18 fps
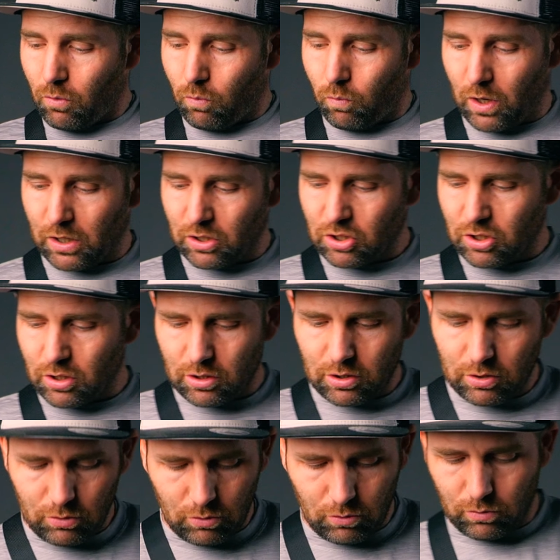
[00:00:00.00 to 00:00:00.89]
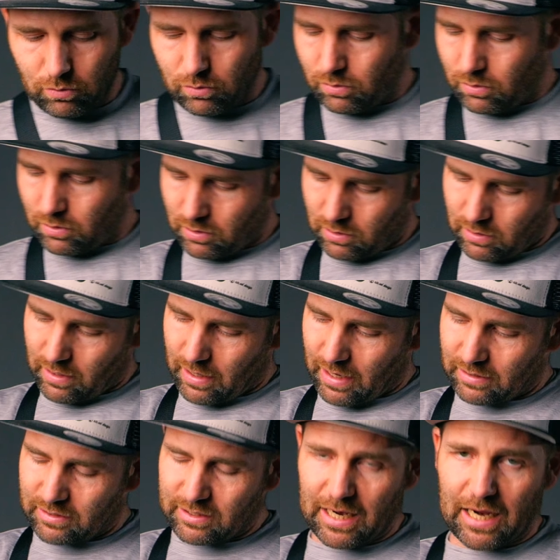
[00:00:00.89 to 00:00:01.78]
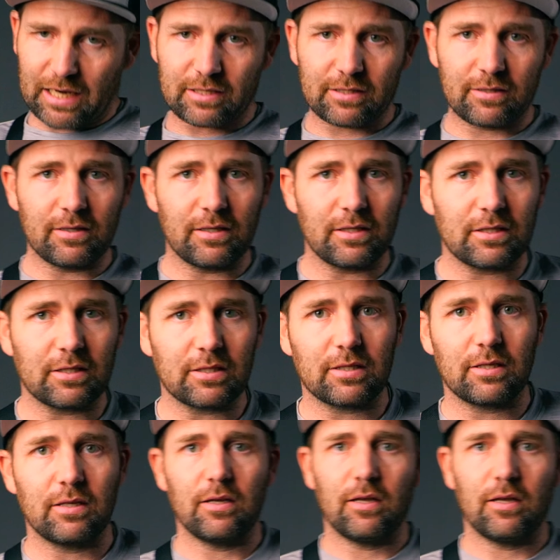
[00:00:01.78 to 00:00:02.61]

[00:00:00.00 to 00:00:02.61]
once you attach this